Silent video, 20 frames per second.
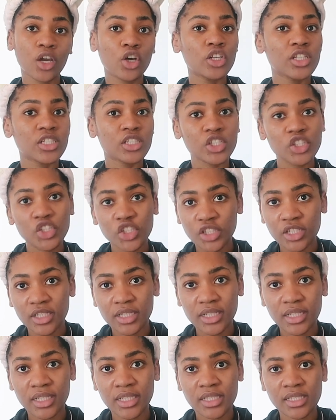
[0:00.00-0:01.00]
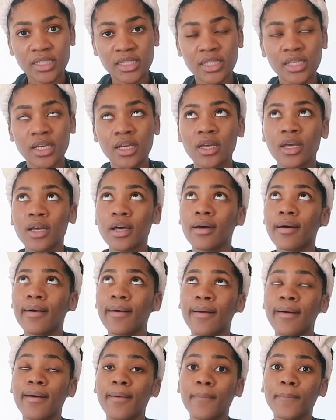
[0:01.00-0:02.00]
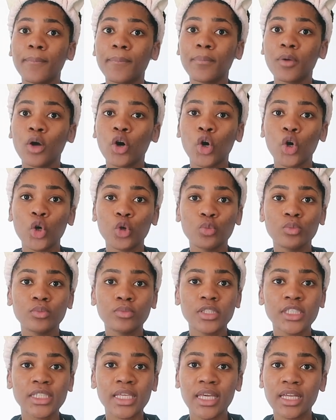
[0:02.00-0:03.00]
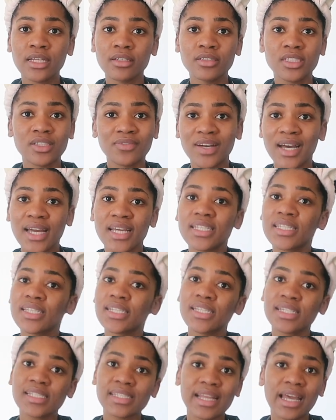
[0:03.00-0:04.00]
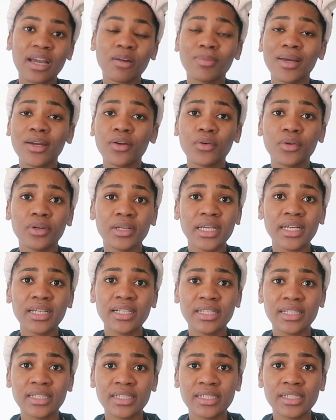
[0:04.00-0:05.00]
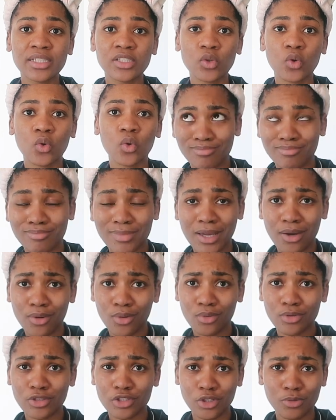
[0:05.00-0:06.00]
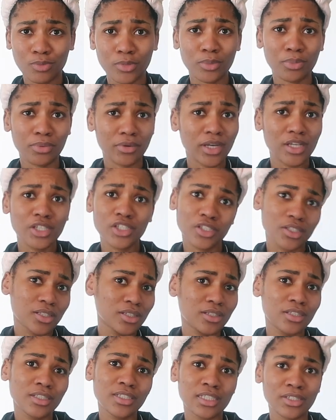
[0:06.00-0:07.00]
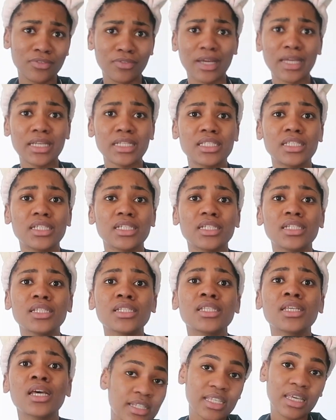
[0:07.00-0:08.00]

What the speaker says: air conditioners, home skin devices like microneedlers or microdermabrasion devices,